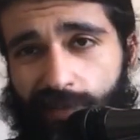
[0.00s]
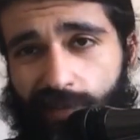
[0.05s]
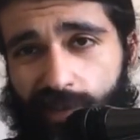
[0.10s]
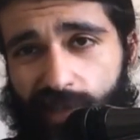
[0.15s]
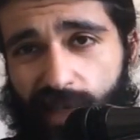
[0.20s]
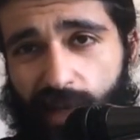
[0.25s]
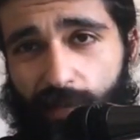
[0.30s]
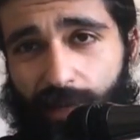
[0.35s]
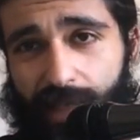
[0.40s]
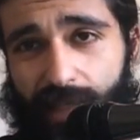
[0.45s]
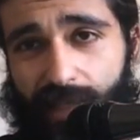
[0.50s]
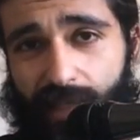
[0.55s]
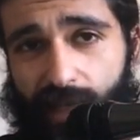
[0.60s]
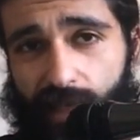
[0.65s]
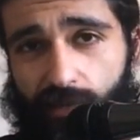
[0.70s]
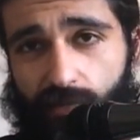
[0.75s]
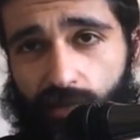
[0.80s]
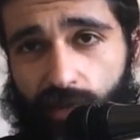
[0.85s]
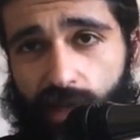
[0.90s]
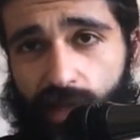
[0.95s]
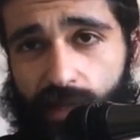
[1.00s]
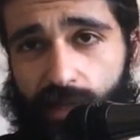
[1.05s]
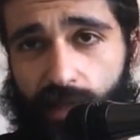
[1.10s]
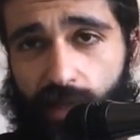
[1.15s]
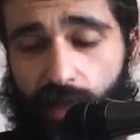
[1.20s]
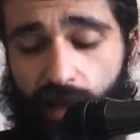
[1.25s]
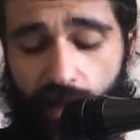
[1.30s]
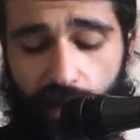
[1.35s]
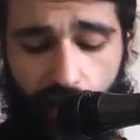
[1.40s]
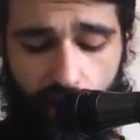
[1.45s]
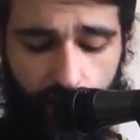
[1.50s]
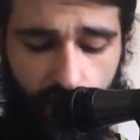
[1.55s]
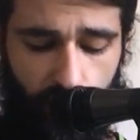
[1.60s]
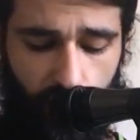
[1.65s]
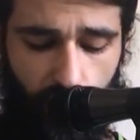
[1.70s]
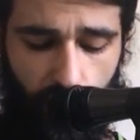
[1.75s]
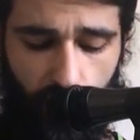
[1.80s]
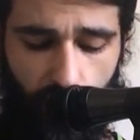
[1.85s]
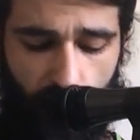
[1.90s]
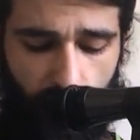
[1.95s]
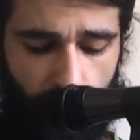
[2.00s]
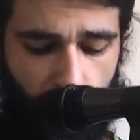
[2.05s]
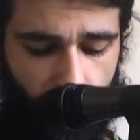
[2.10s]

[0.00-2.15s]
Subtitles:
And there's gonna be a slight release at the end, so we'd